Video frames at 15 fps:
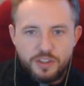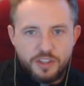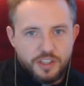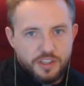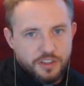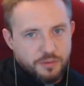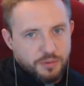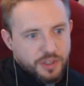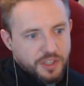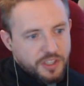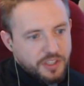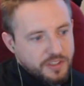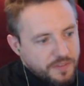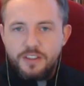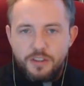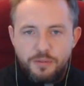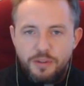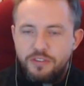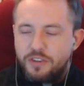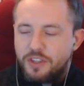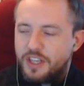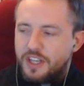the other way, that
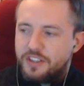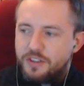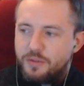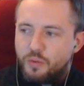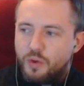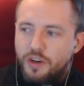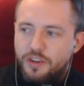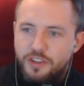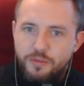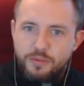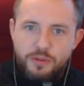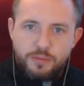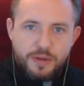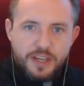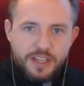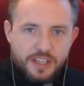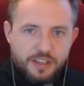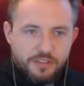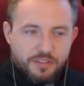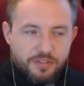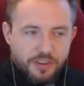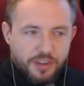means you can actually wind up your
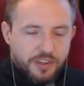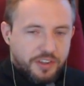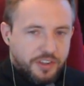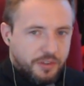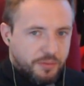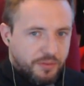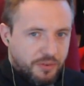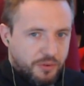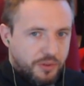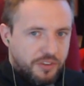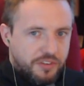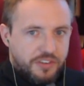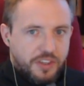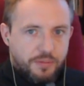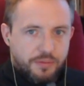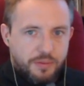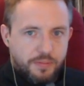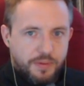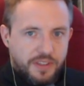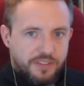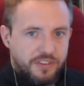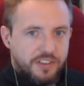backhand further before you step to
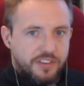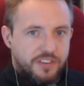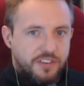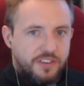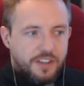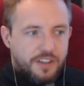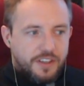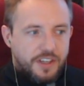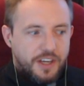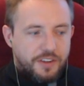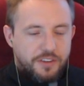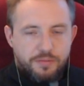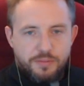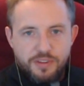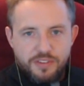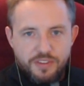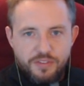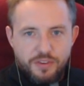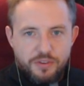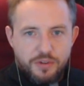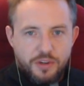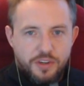pivot. Now this means if
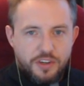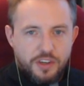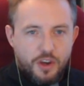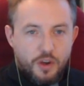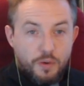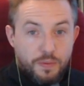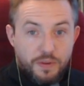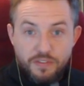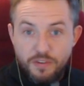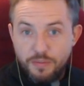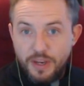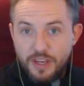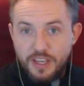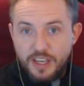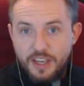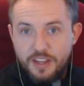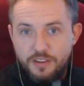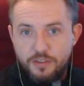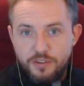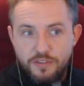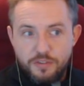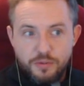you throw a no pivot backhand,
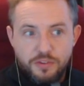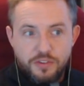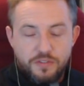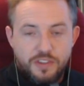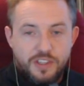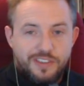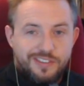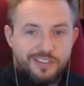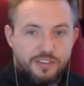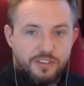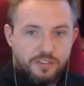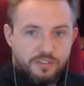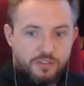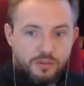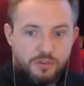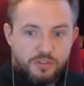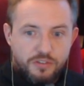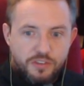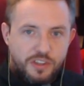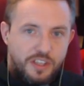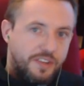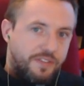or if you want to release as soon
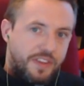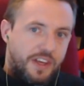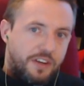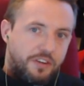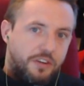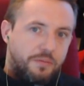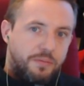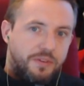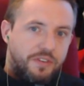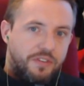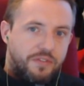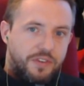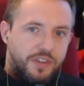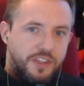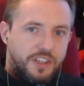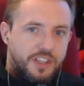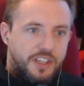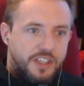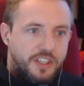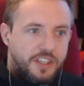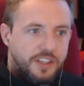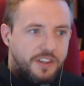as you lift that non-pivot foot,
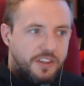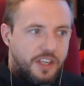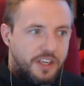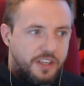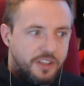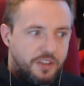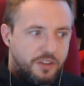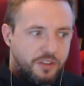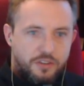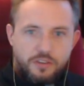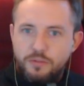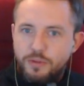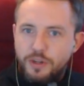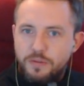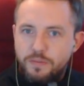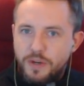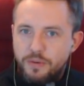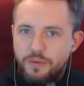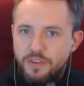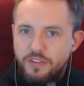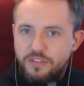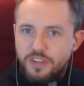then you can do it much better
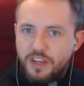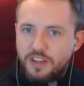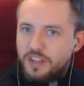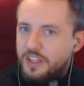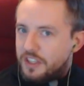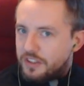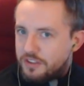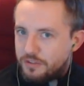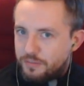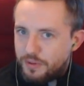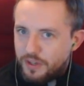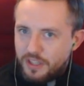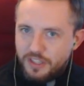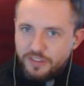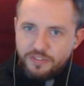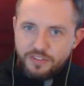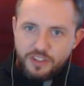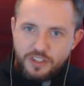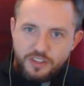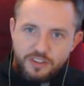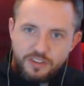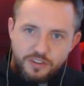with this technique just by
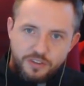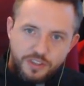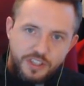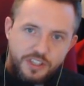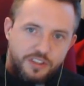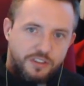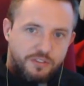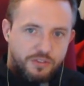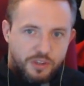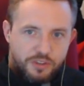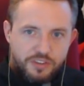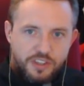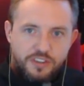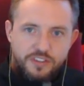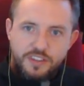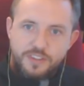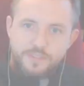lifting your heel and rotating.